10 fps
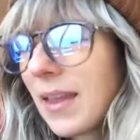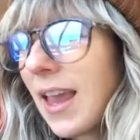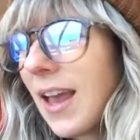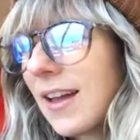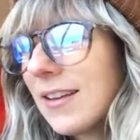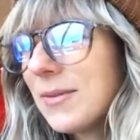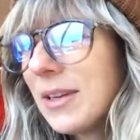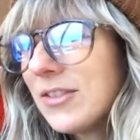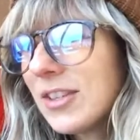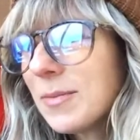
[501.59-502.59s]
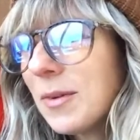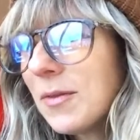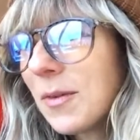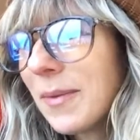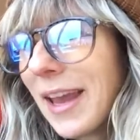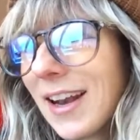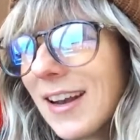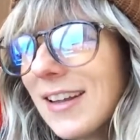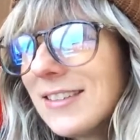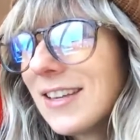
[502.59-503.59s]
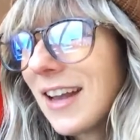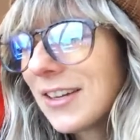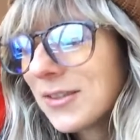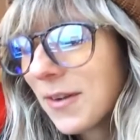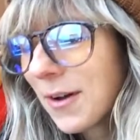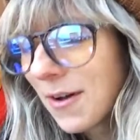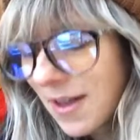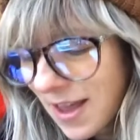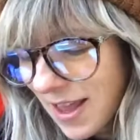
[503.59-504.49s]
And we had just moved from Canada to Nashville.